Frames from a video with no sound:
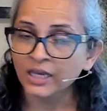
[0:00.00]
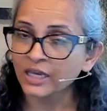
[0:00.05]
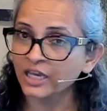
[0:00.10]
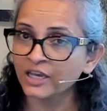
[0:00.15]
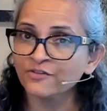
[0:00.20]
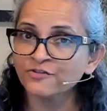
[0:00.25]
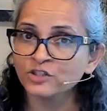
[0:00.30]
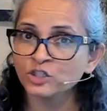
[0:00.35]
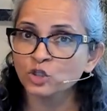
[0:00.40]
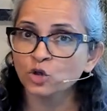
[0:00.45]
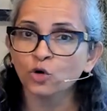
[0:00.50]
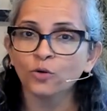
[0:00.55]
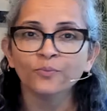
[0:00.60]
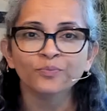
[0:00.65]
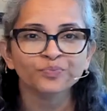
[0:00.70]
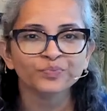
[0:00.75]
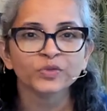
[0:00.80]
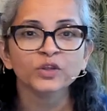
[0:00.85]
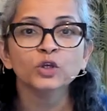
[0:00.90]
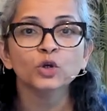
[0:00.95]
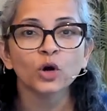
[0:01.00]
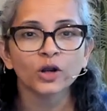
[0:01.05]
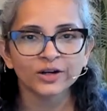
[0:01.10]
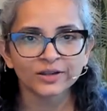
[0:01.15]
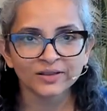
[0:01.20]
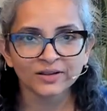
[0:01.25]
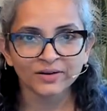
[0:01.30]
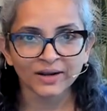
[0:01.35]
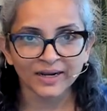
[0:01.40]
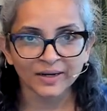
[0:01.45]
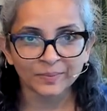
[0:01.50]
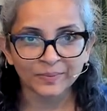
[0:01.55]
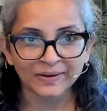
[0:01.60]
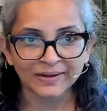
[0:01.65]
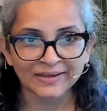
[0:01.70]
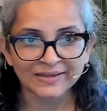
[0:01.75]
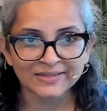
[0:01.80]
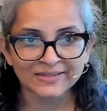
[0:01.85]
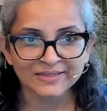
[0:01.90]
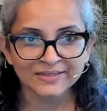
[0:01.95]
If so, you are in the right
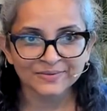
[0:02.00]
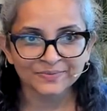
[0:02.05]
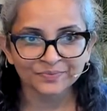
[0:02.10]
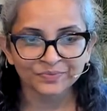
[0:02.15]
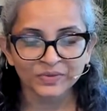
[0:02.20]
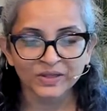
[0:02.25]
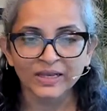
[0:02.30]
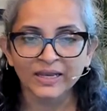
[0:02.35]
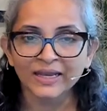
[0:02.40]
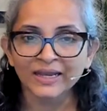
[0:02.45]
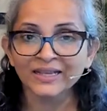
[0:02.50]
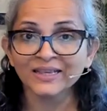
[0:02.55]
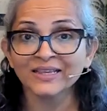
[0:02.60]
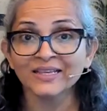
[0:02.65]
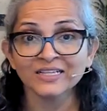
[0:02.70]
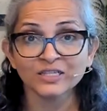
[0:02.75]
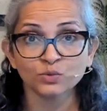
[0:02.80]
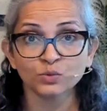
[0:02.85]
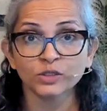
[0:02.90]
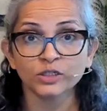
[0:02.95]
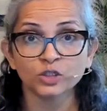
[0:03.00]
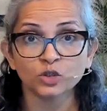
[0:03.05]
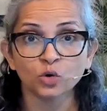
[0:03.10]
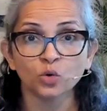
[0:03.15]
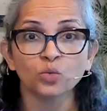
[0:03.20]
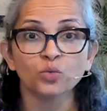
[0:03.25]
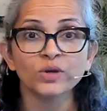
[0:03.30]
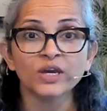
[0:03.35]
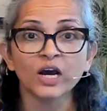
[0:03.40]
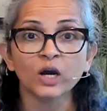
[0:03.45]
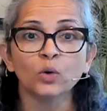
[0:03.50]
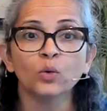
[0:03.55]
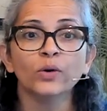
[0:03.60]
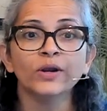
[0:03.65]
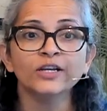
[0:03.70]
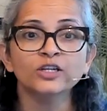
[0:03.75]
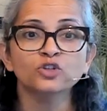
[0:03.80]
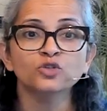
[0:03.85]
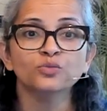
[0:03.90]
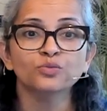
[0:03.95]
place. In this video, we are
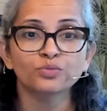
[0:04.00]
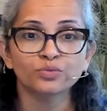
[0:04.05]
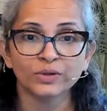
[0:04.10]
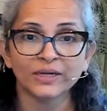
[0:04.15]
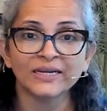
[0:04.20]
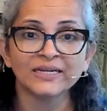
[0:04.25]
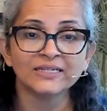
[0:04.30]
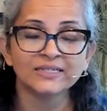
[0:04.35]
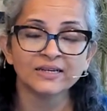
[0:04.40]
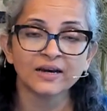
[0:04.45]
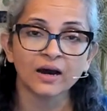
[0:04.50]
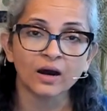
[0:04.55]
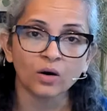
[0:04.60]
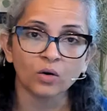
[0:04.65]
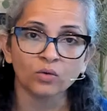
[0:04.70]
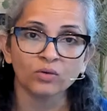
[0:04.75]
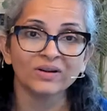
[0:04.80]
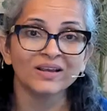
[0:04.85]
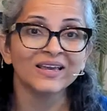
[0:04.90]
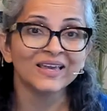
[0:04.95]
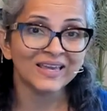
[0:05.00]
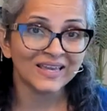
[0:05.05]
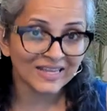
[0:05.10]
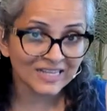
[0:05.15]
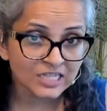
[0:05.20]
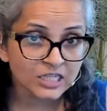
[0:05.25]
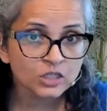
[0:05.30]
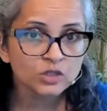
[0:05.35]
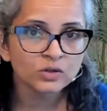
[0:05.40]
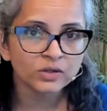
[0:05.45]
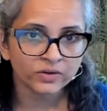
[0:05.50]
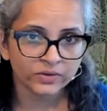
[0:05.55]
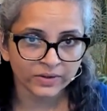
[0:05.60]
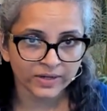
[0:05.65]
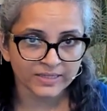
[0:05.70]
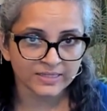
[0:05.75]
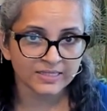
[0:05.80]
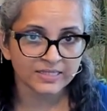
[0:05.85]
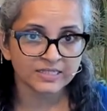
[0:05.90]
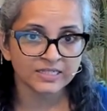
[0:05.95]
going to break down insulin
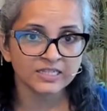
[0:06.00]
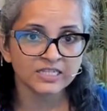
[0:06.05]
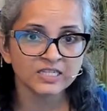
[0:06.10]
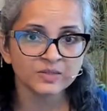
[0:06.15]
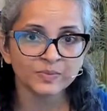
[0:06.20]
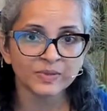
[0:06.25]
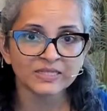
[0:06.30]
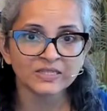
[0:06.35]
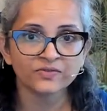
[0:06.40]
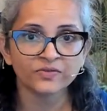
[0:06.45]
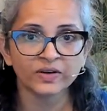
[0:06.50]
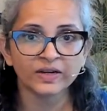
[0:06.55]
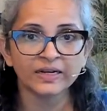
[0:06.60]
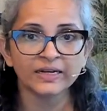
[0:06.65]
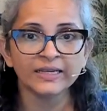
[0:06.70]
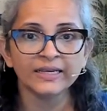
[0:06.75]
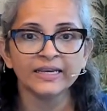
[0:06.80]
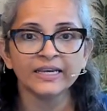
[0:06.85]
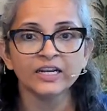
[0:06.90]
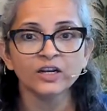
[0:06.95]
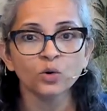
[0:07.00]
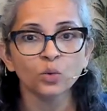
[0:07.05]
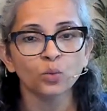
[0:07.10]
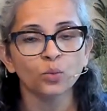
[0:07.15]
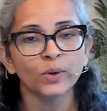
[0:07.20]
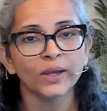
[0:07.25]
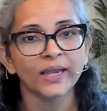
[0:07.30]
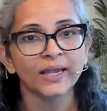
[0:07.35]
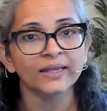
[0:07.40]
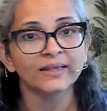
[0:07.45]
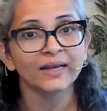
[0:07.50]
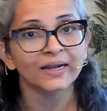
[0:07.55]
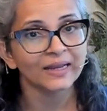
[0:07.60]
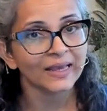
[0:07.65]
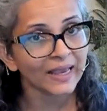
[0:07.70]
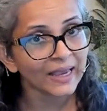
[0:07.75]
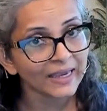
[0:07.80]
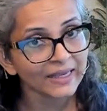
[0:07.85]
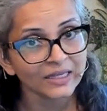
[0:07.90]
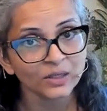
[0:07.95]
resistance specifically in a way
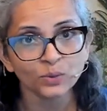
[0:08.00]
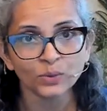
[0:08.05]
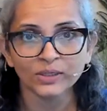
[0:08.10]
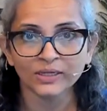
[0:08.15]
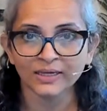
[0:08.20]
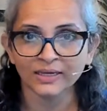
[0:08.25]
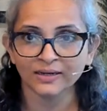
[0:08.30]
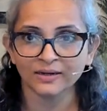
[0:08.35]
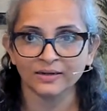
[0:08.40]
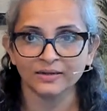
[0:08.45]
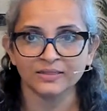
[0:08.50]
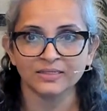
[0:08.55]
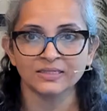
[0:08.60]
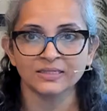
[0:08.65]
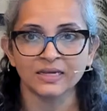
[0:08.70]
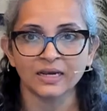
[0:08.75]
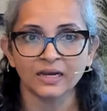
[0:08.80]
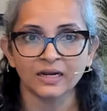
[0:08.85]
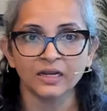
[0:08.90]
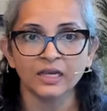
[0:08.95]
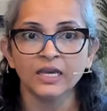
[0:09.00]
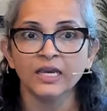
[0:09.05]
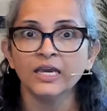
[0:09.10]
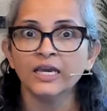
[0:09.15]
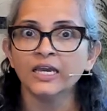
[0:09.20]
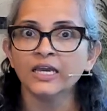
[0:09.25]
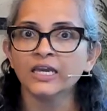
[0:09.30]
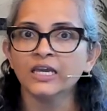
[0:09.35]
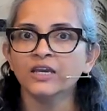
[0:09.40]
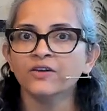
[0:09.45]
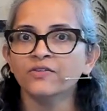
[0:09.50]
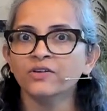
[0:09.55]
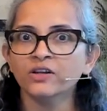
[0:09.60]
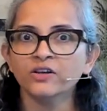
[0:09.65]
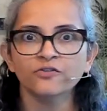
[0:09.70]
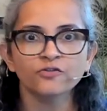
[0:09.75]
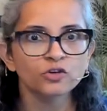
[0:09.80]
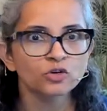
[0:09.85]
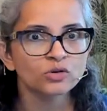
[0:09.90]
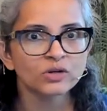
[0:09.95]
that anyone can understand, even
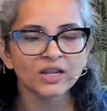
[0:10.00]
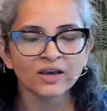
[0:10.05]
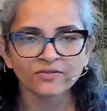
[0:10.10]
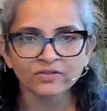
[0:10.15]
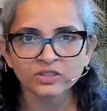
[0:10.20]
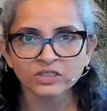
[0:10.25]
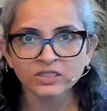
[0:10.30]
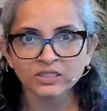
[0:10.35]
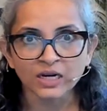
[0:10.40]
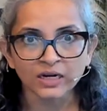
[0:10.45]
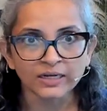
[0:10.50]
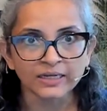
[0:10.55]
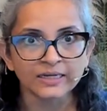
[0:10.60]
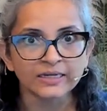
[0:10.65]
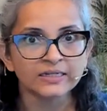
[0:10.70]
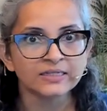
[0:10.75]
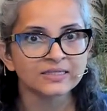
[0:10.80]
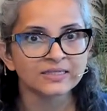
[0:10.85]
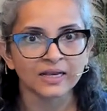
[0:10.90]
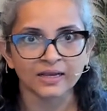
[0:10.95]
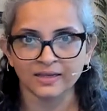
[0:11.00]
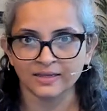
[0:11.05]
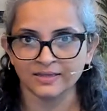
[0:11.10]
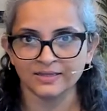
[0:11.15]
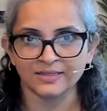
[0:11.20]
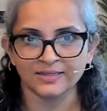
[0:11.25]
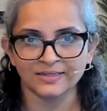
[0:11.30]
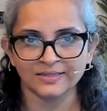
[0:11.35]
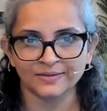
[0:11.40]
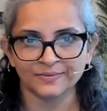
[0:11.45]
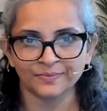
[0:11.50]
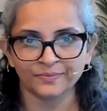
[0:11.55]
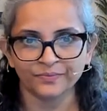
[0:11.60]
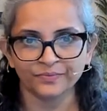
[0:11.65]
if you never studied science.